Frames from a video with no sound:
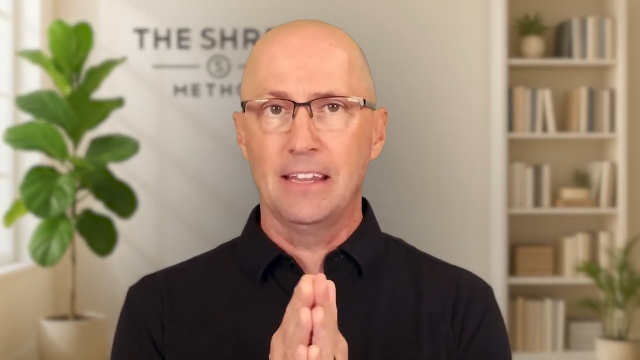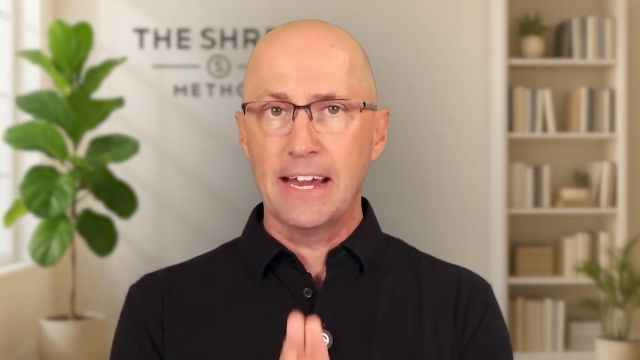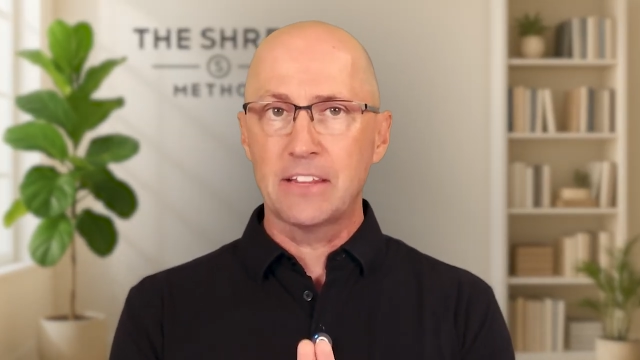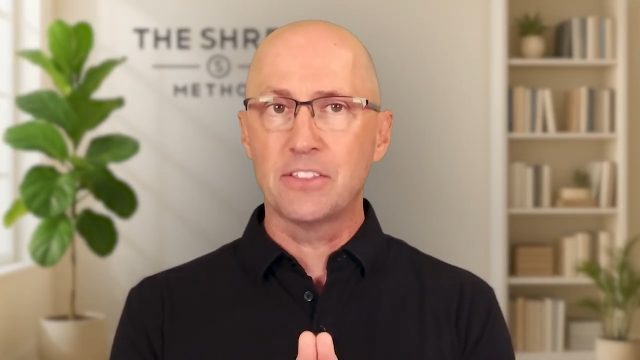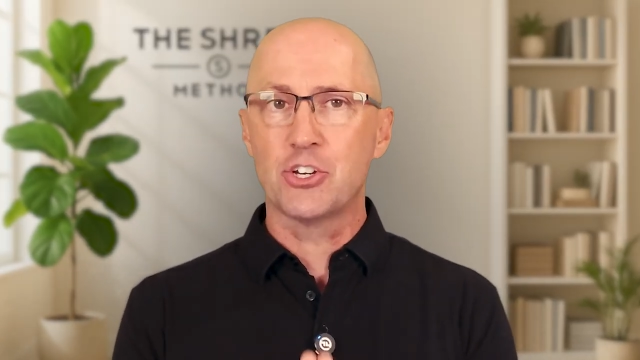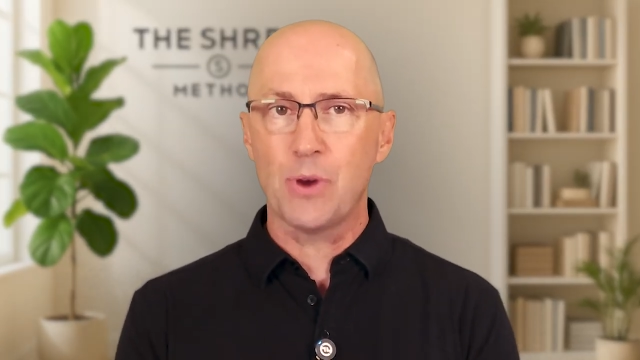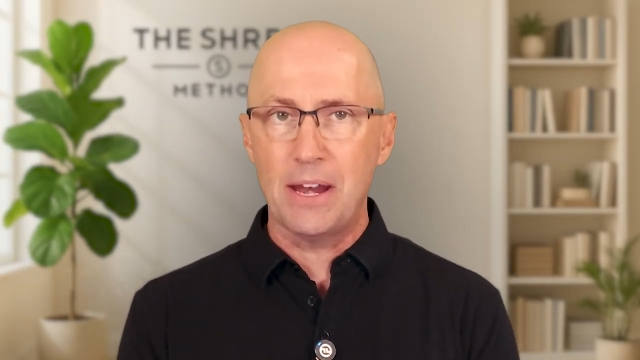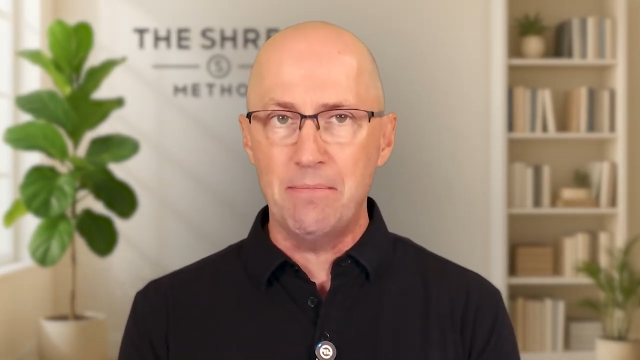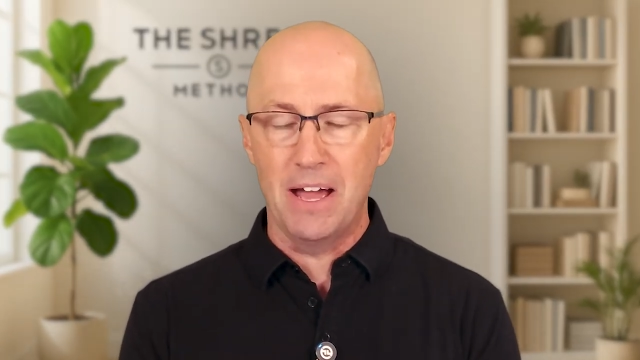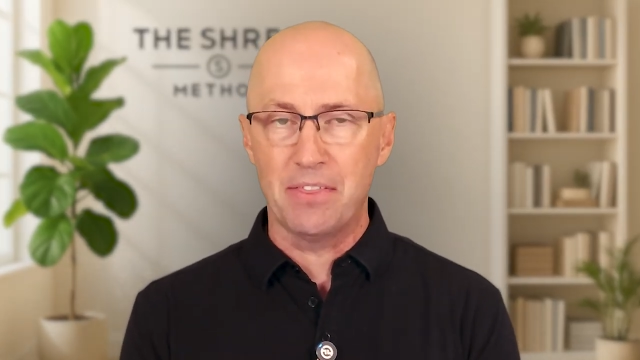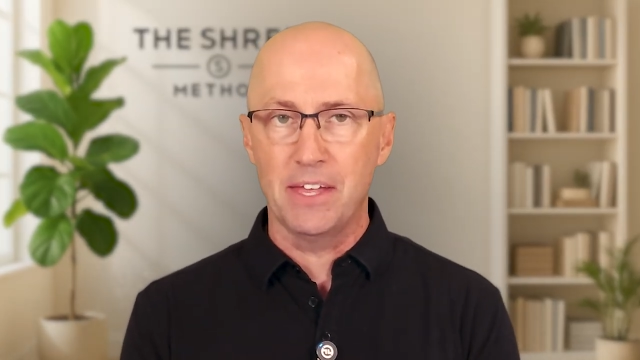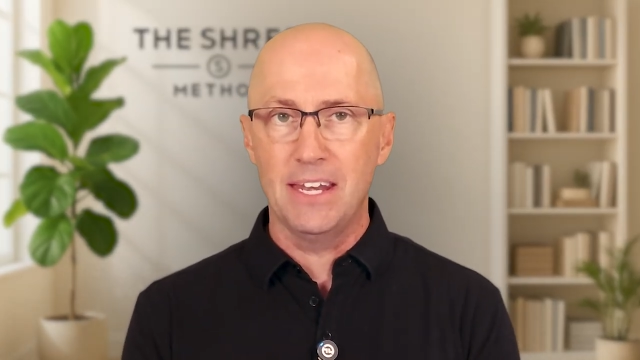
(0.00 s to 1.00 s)
like the Shred
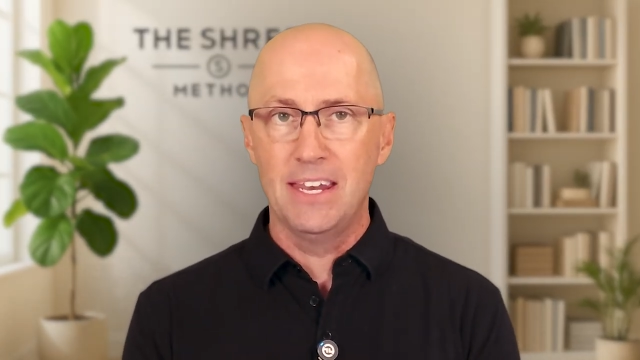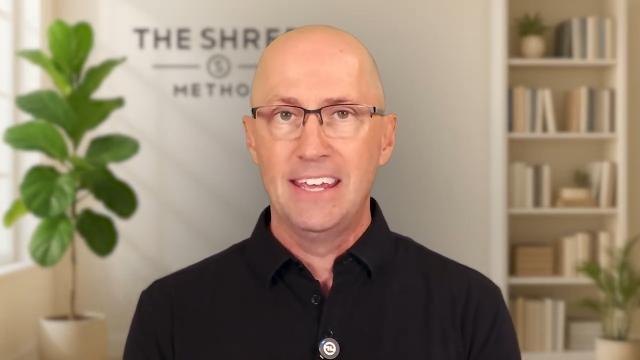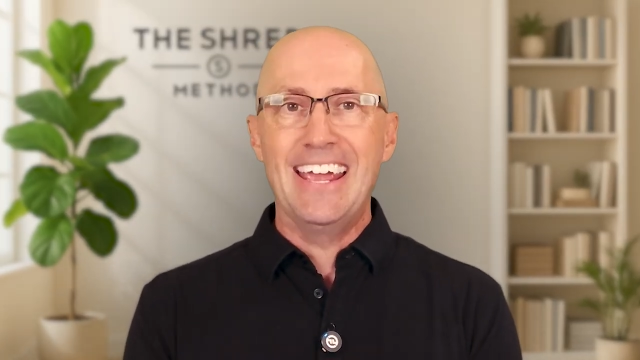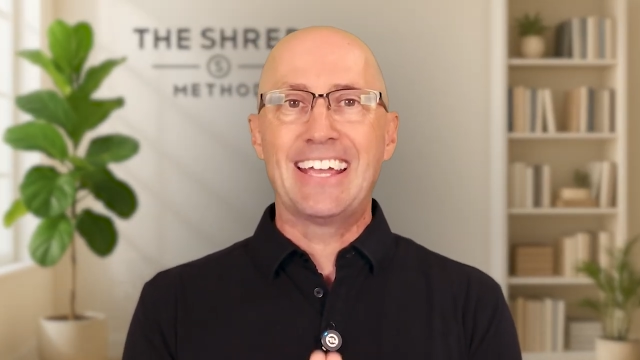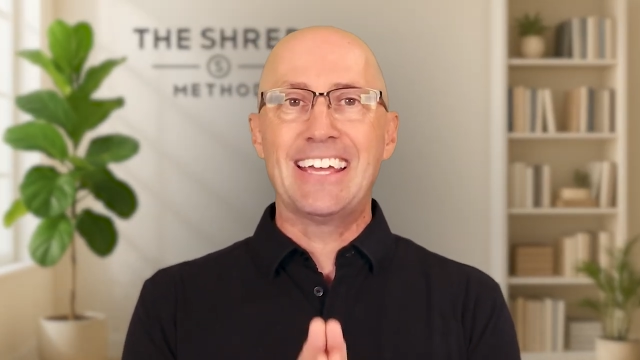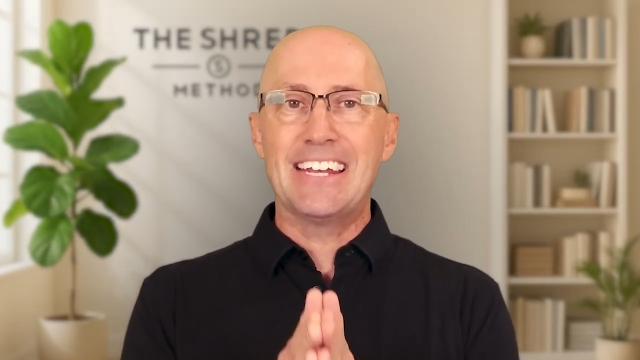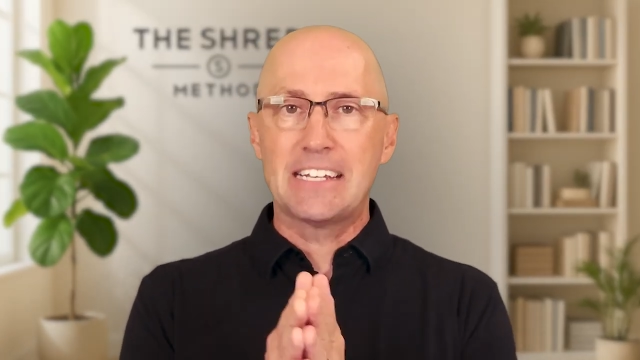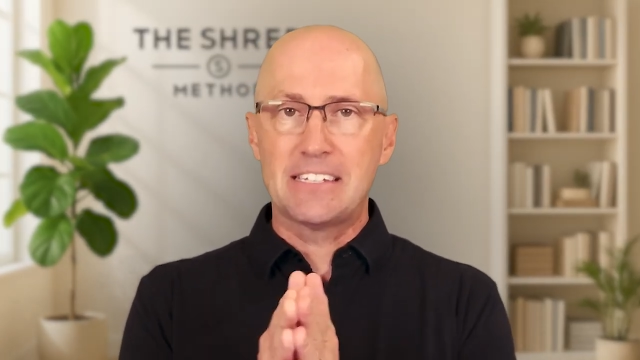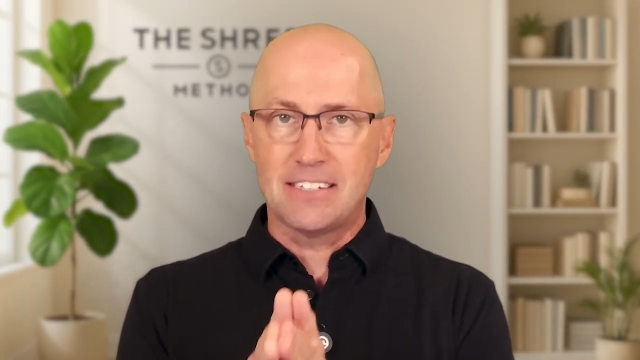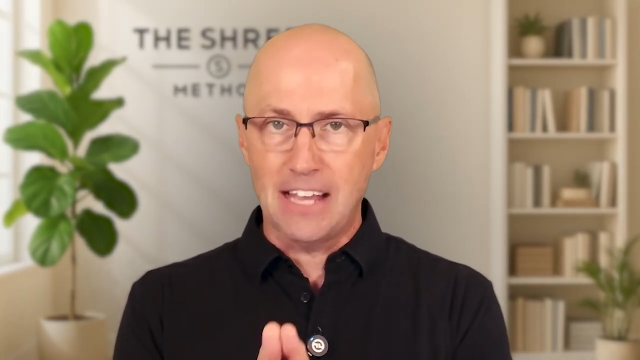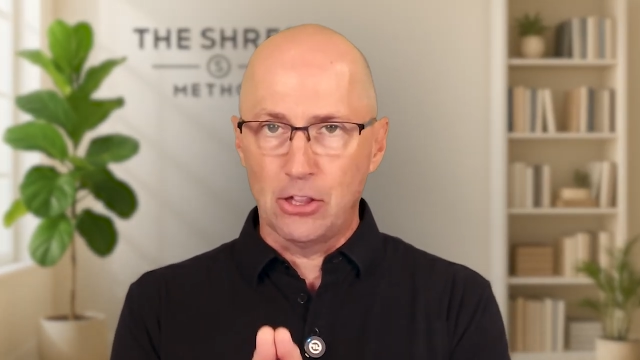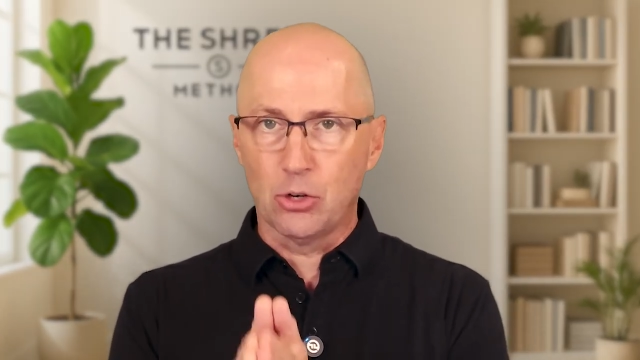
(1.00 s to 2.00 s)
method, it can
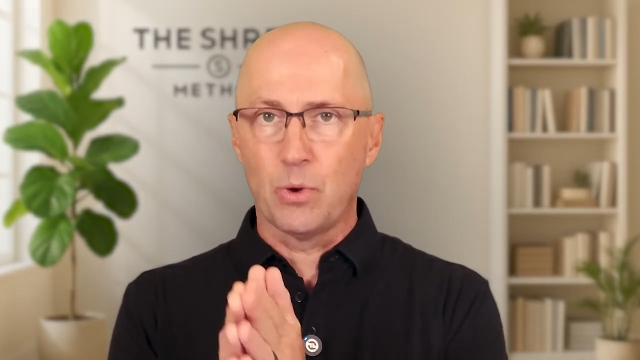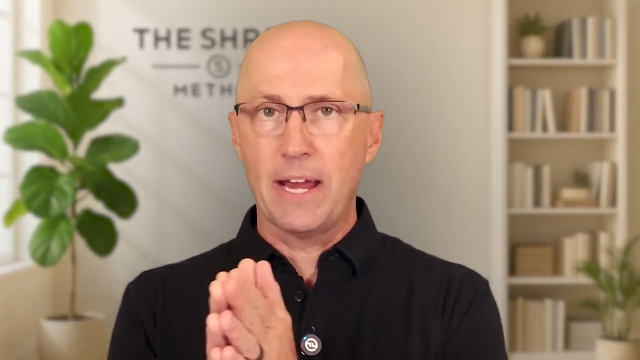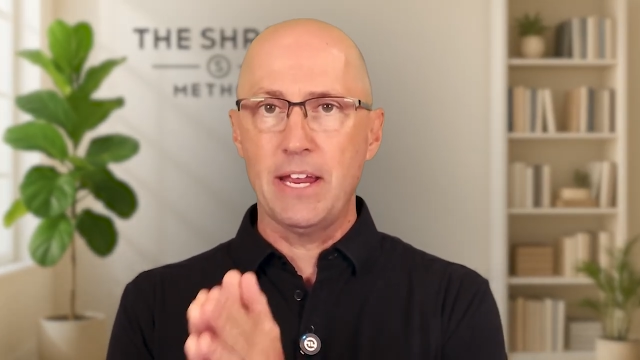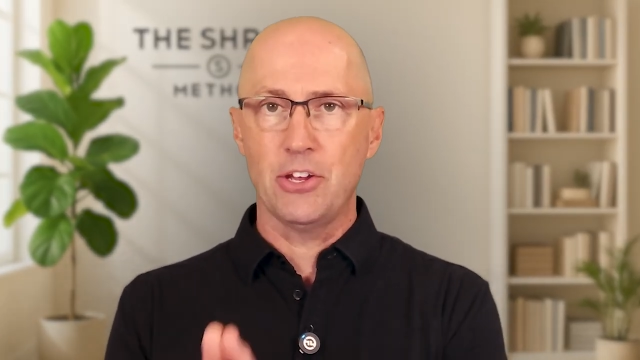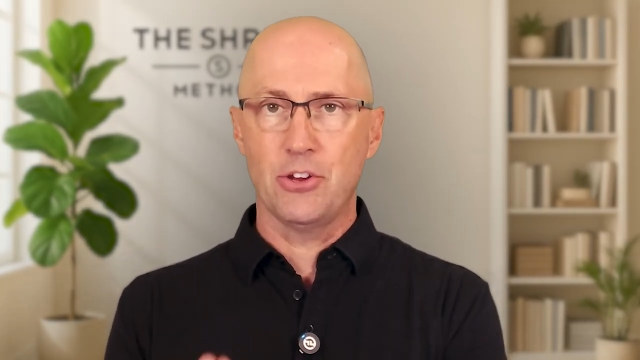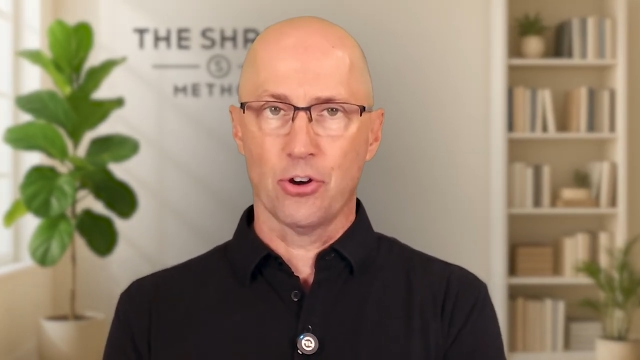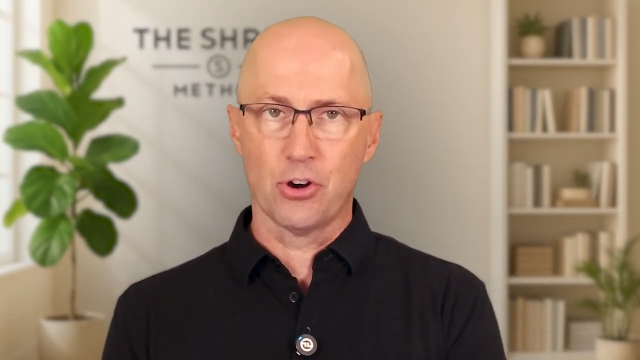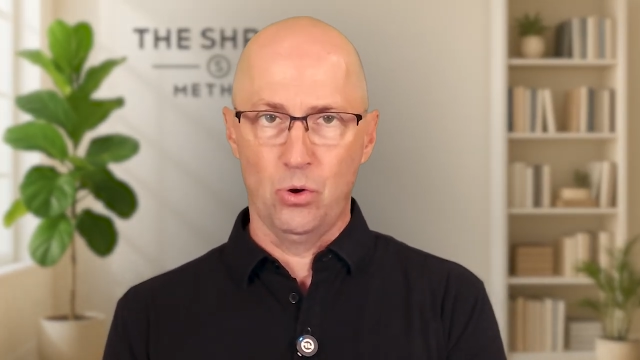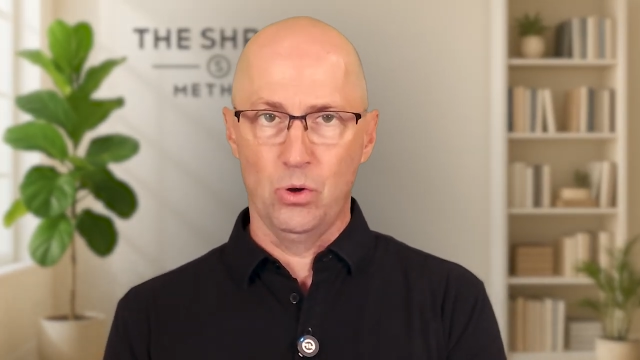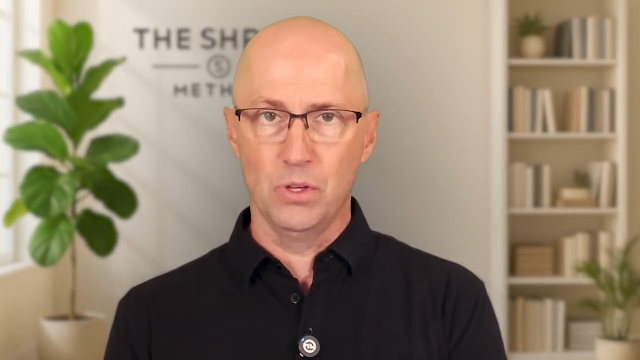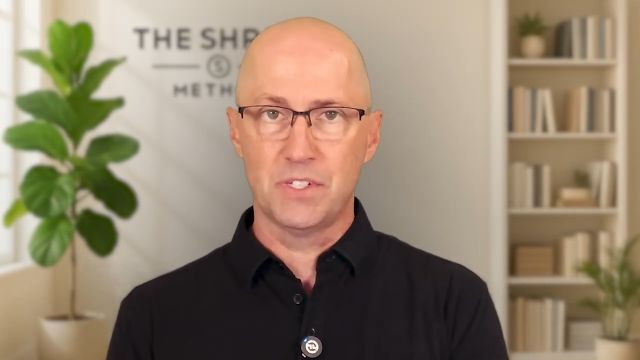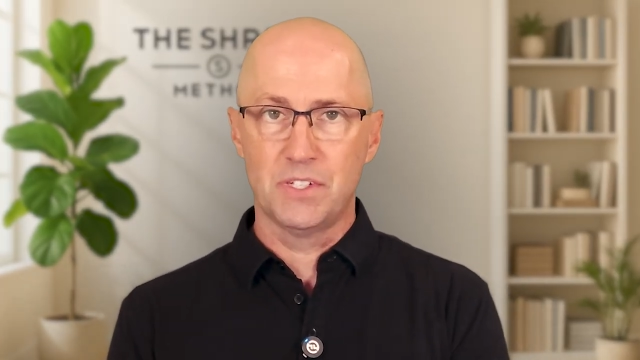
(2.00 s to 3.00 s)
accelerate your
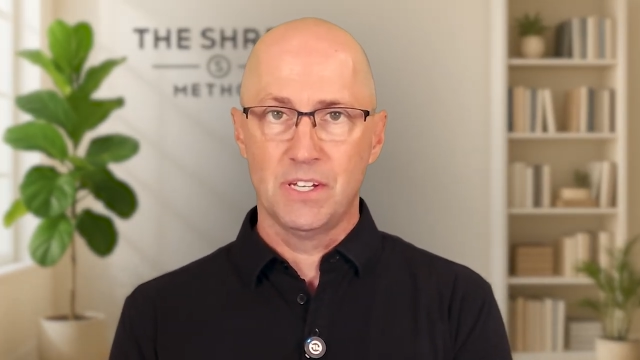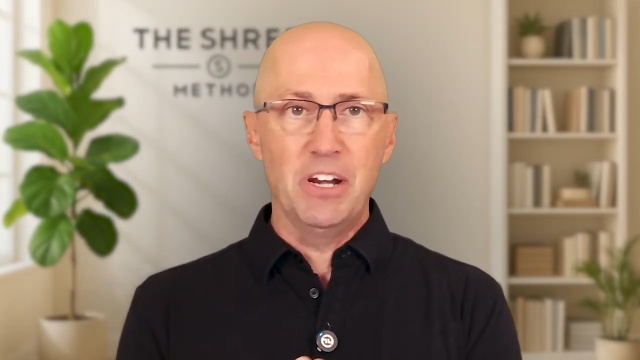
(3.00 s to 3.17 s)
goals.